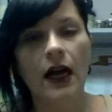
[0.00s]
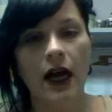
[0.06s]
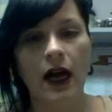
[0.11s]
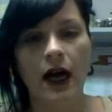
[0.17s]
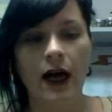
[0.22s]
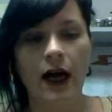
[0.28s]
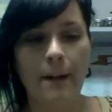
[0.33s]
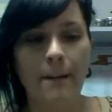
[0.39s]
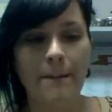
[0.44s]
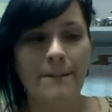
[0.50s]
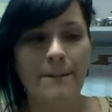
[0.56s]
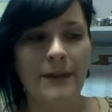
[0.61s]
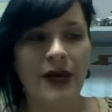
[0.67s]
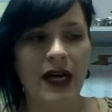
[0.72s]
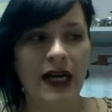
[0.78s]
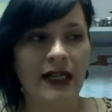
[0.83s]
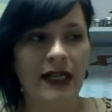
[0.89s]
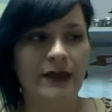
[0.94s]

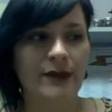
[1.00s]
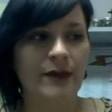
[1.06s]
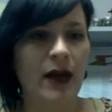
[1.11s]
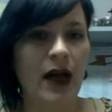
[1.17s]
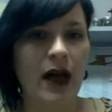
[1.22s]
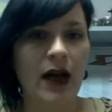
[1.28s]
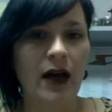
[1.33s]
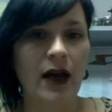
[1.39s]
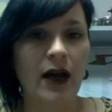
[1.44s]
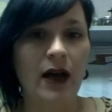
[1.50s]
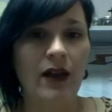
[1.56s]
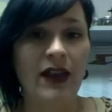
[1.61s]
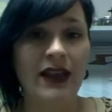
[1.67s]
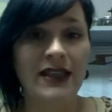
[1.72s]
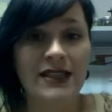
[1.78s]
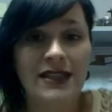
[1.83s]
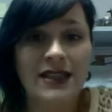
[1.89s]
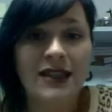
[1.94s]
But
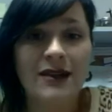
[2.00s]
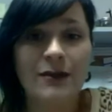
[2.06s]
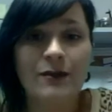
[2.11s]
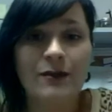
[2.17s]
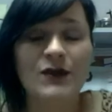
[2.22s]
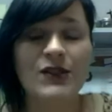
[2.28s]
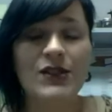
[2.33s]
that's it.